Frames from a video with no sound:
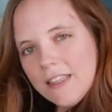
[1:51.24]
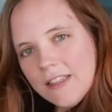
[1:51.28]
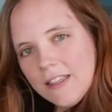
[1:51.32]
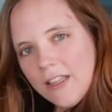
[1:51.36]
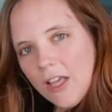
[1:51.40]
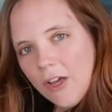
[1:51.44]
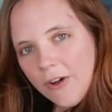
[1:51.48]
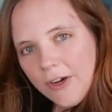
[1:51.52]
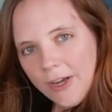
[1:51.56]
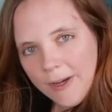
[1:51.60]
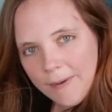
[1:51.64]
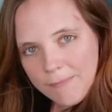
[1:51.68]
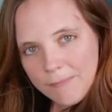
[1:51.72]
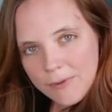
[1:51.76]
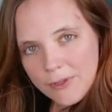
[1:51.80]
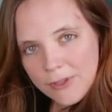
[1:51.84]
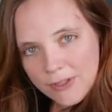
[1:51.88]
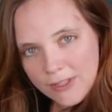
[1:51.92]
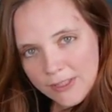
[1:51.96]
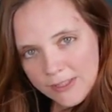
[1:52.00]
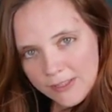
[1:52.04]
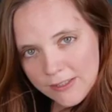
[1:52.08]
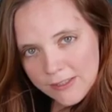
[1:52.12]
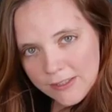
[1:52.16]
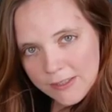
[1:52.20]
Okay, so
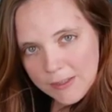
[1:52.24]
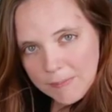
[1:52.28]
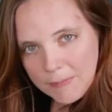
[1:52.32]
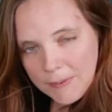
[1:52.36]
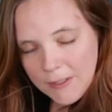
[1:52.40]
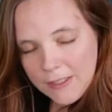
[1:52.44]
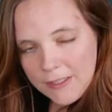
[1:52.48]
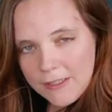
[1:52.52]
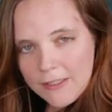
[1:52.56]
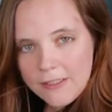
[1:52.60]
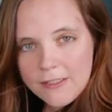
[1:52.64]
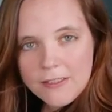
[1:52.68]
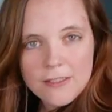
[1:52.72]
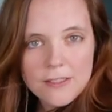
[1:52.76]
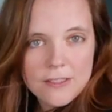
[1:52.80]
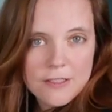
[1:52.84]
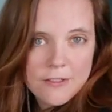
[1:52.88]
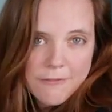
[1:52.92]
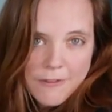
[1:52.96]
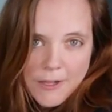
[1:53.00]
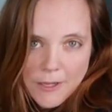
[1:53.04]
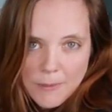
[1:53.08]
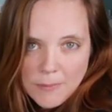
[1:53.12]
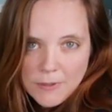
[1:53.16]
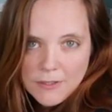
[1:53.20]
this is a
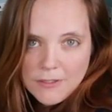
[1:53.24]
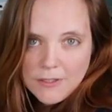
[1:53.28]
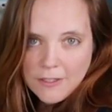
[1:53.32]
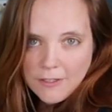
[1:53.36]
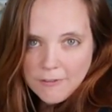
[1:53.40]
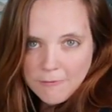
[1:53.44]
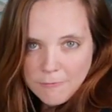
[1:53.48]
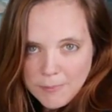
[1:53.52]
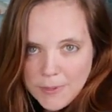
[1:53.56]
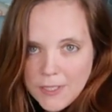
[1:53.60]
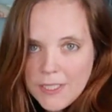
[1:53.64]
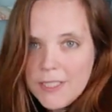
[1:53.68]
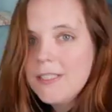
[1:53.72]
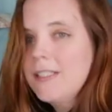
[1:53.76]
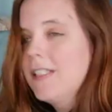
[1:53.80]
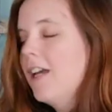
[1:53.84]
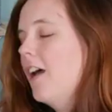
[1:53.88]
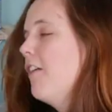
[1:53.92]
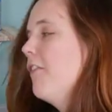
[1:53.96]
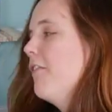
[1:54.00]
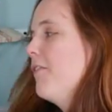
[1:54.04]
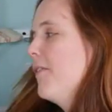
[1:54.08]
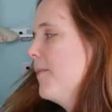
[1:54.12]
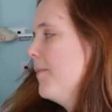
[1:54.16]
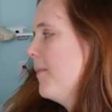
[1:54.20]
fabric that I've picked
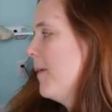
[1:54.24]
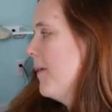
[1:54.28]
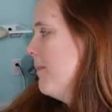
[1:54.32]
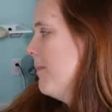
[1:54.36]
out for my